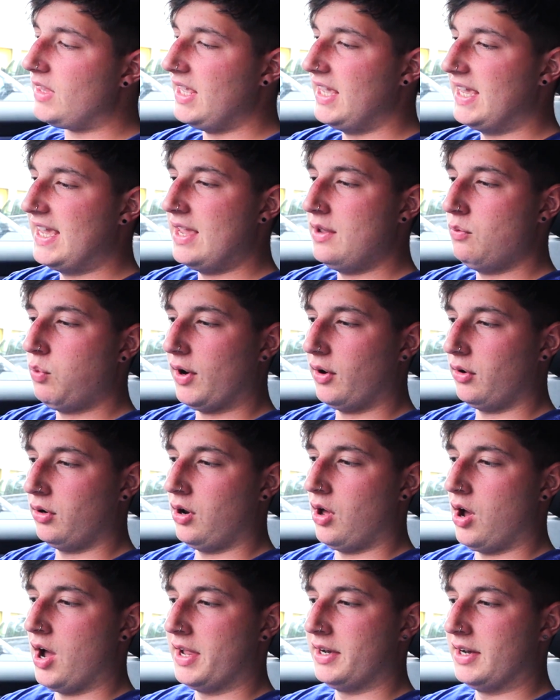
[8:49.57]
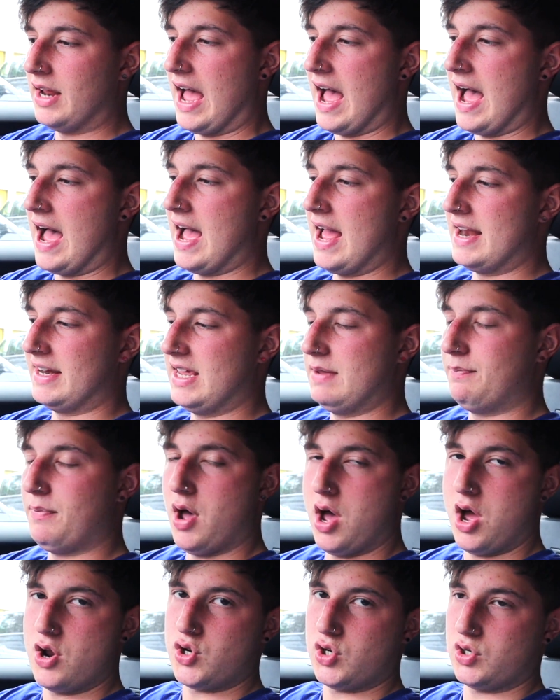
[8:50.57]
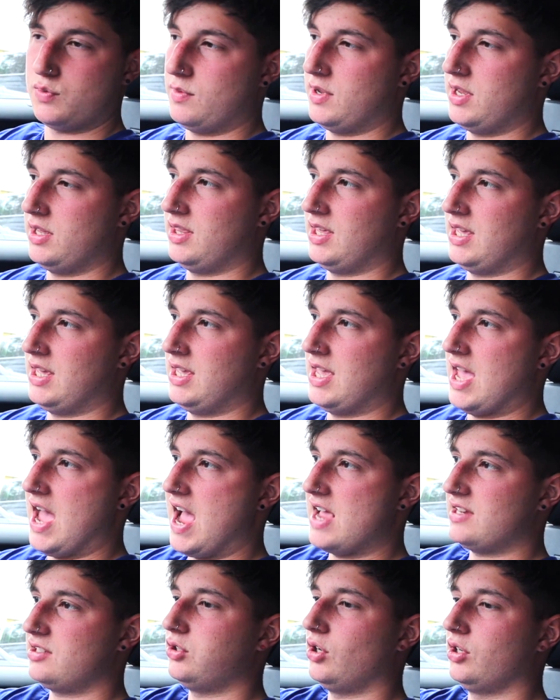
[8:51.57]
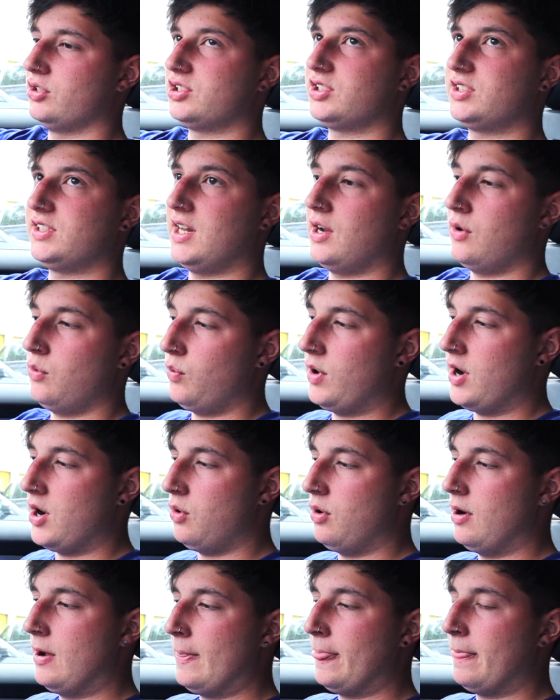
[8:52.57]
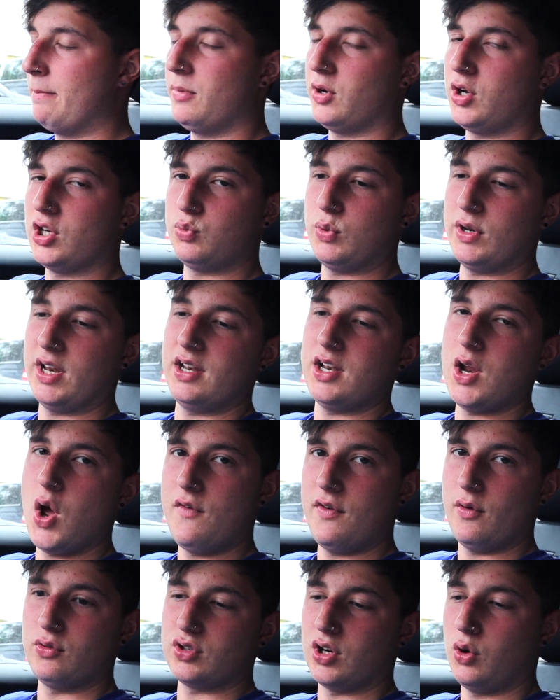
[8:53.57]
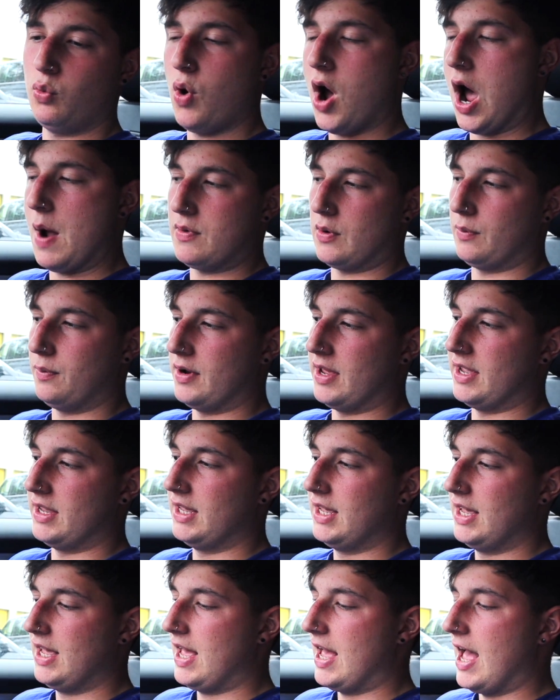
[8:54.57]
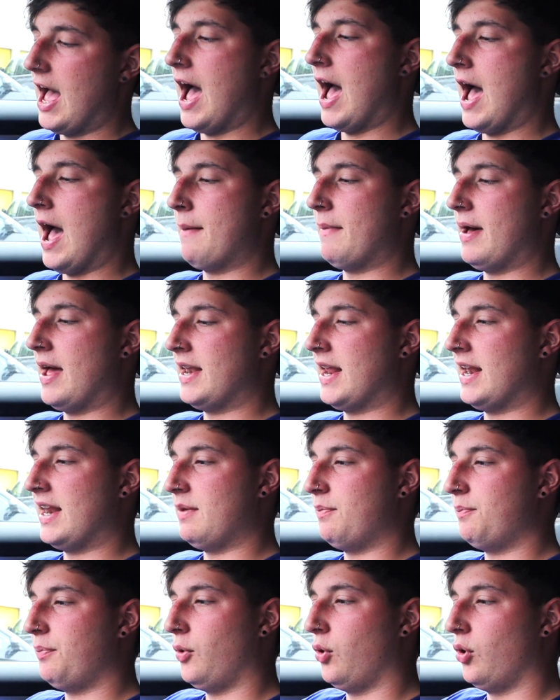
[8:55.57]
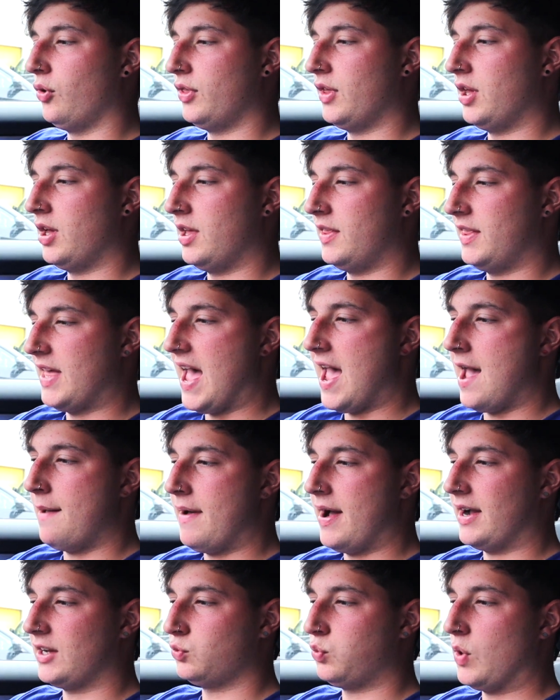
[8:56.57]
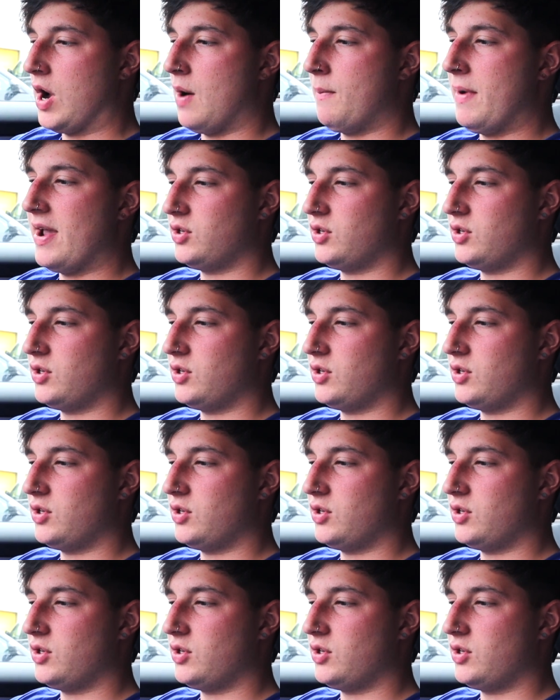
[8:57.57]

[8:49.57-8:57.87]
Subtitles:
he went online and he purchased me the S-line steering wheel because we didn't know if it was going to work properly, and then he bought the airbag as well.